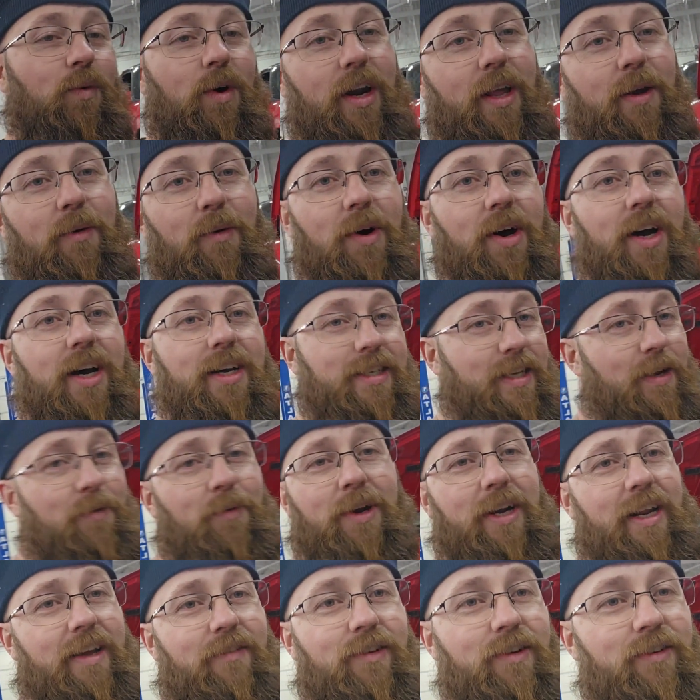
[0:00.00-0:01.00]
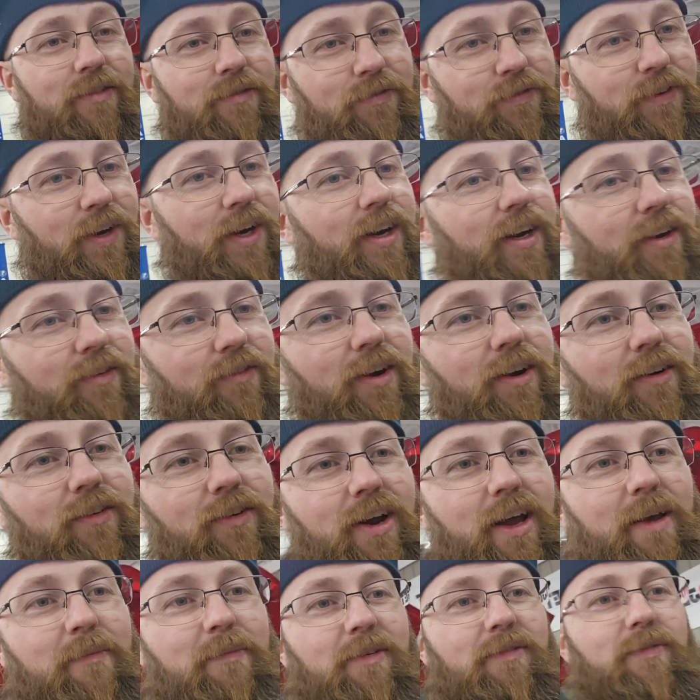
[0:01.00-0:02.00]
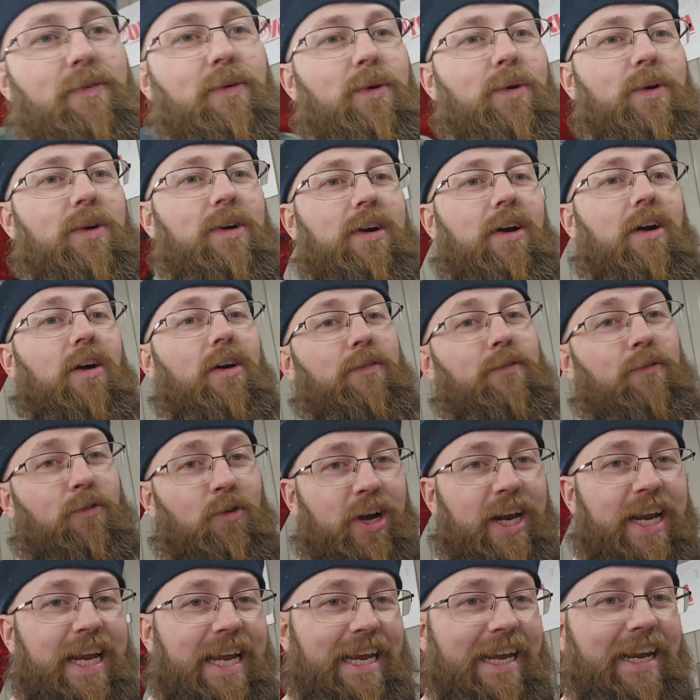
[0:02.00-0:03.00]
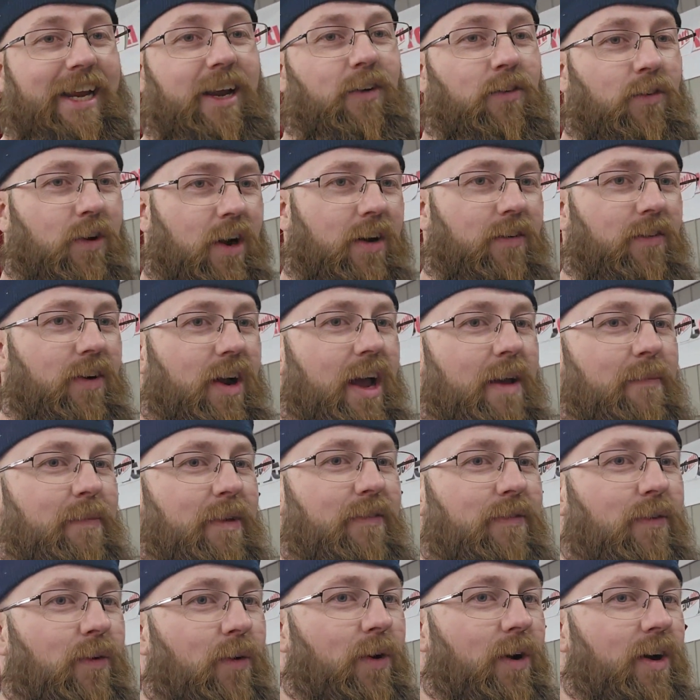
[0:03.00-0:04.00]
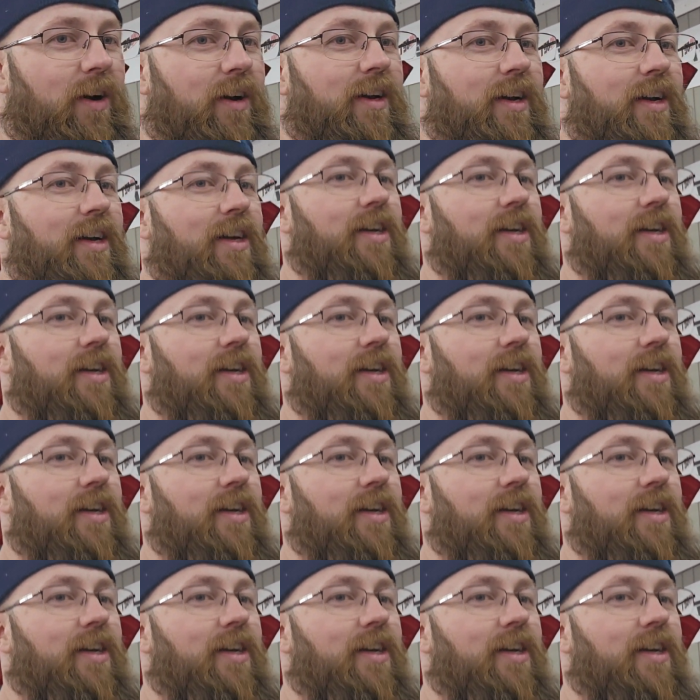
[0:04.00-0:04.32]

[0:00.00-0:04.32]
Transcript: what it was. It wouldn't even fucking run right before, or freaking run right before.